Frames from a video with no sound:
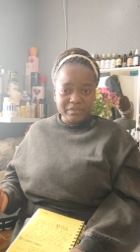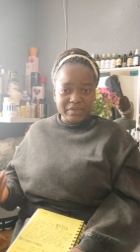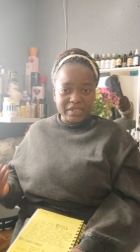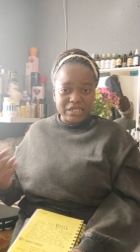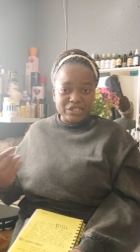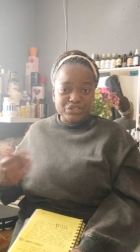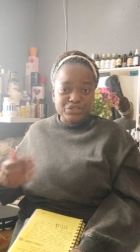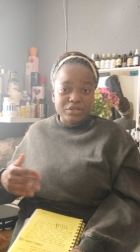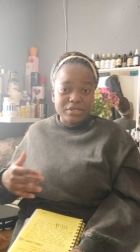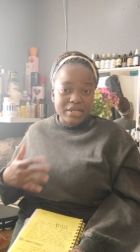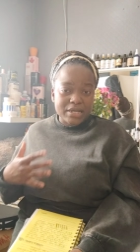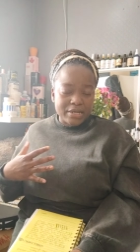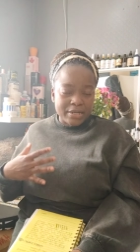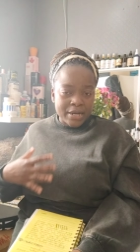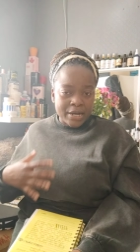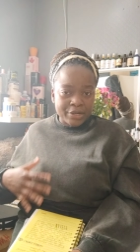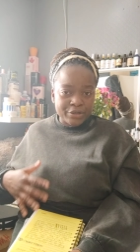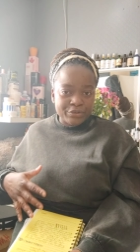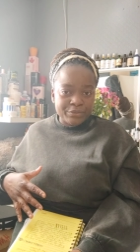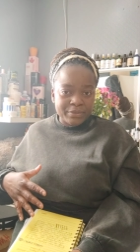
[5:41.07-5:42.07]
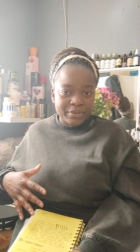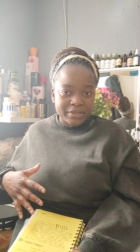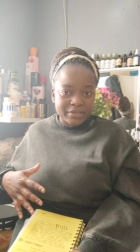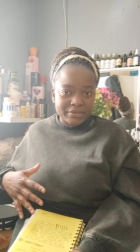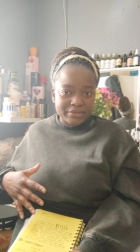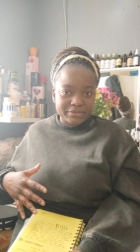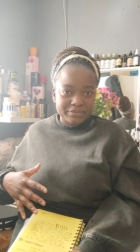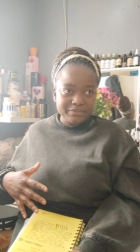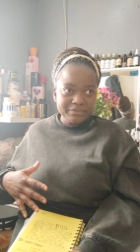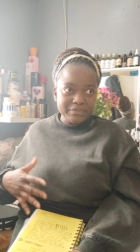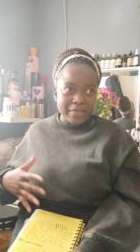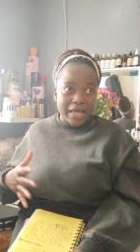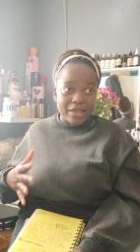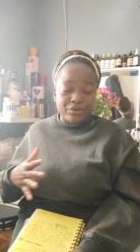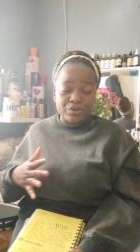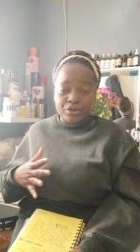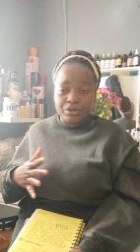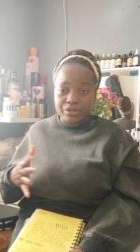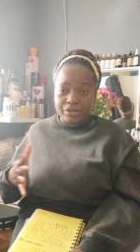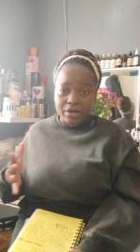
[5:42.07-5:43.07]
they showed an argument,
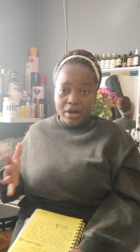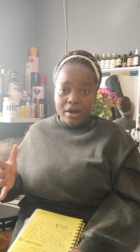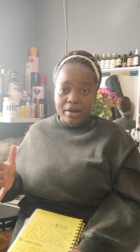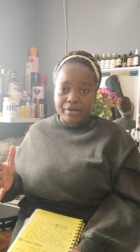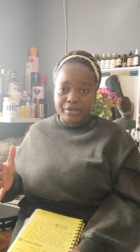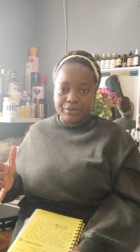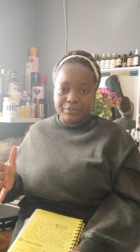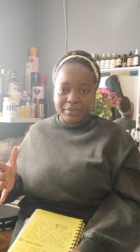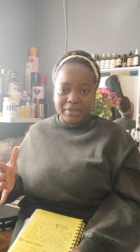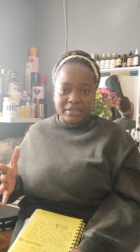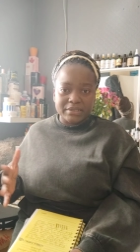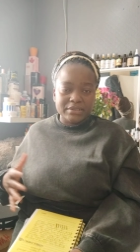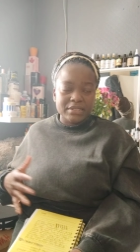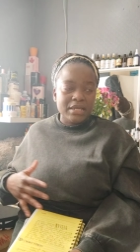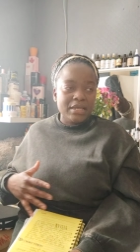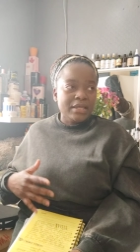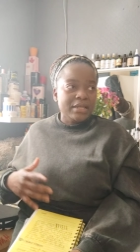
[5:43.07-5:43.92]
another argument